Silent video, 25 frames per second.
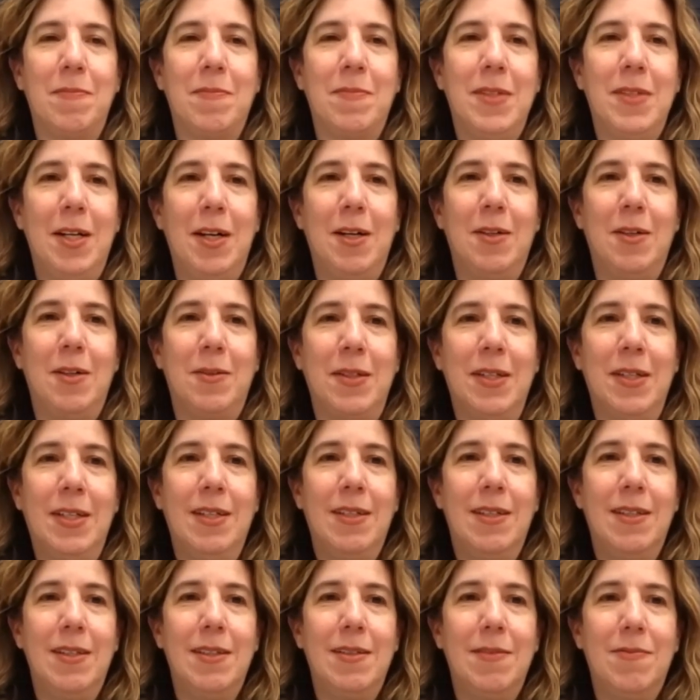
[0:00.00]
you know,
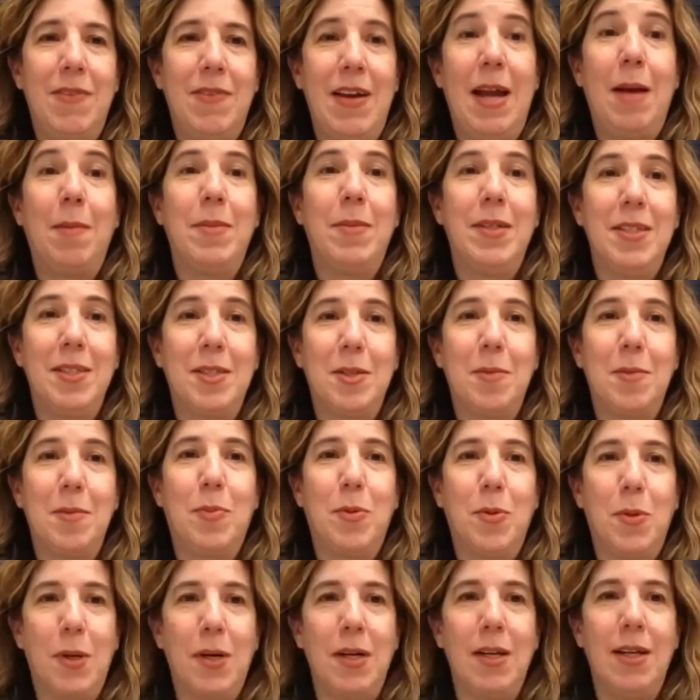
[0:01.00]
family
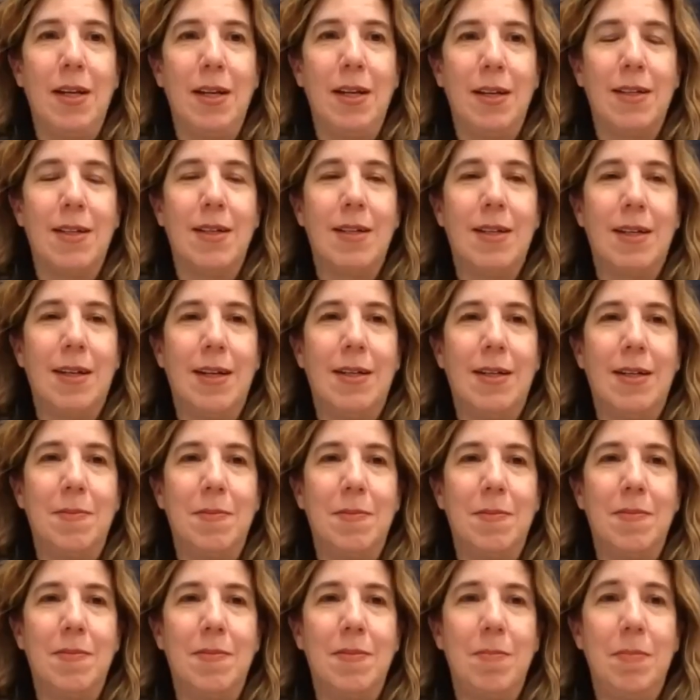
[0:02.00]
supporting,
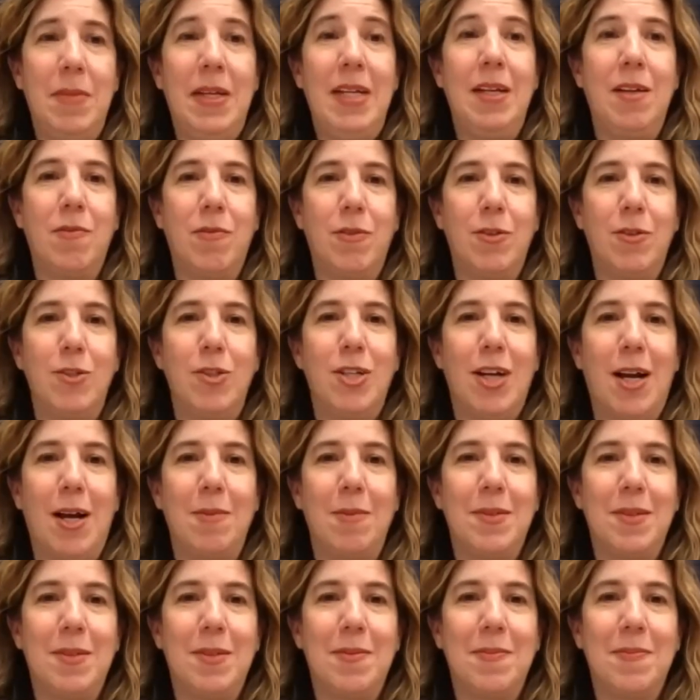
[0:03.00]
meaningful
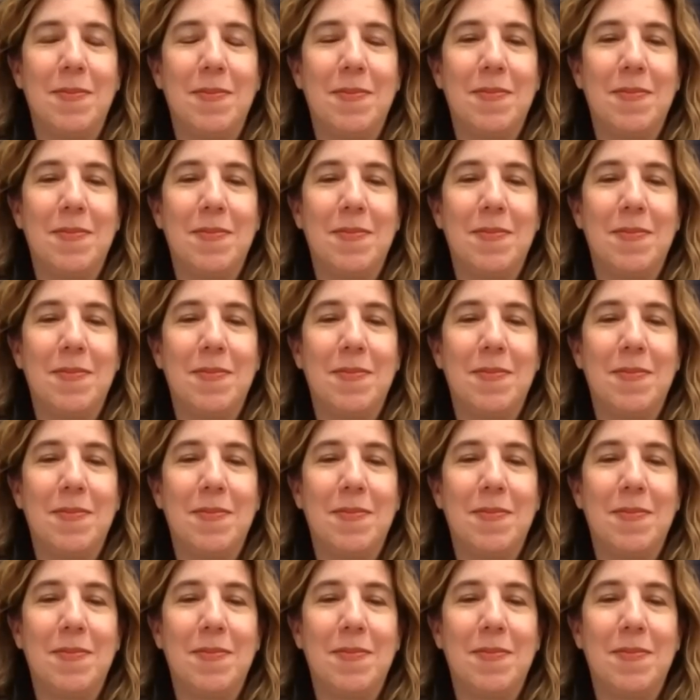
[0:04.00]
jobs.